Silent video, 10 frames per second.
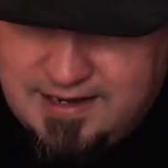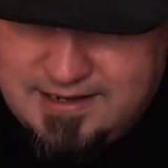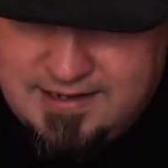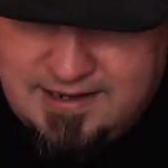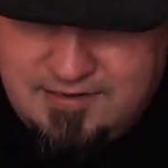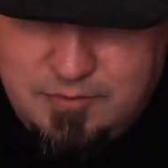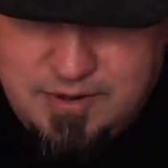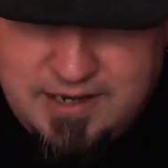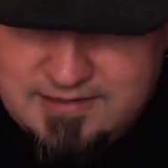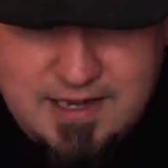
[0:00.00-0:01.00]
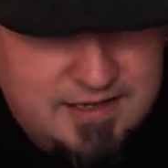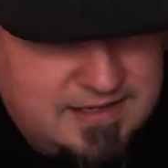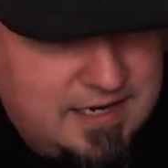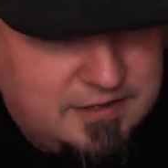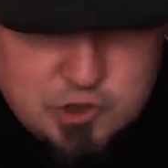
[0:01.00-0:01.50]
Kind of a big. It's
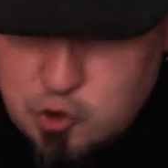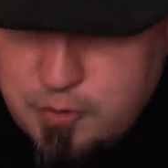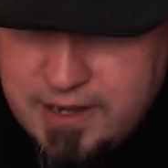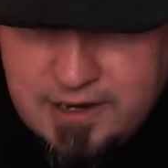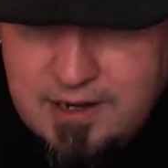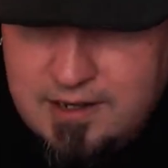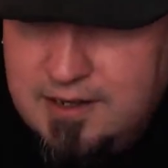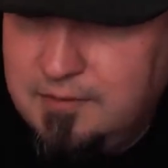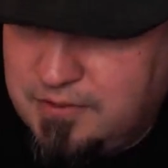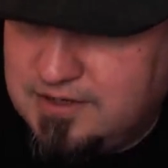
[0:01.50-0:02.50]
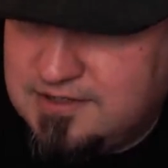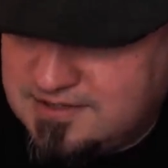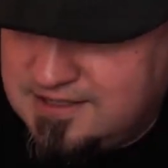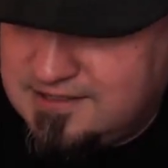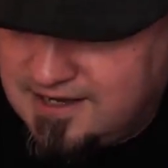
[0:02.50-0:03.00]
not too big, but
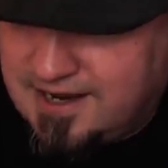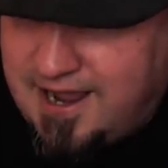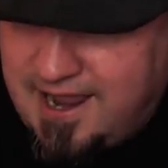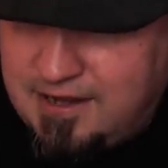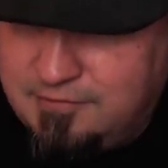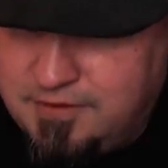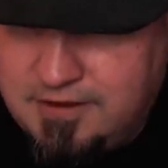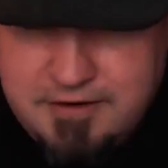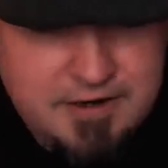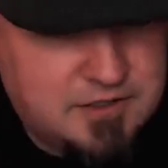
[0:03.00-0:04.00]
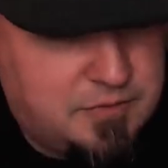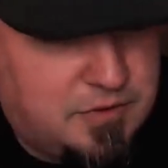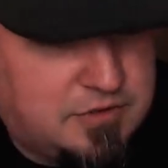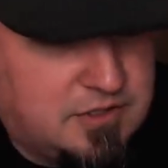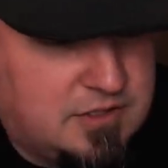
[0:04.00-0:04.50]
it's like a hand filler as
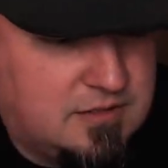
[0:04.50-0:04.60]
opposed to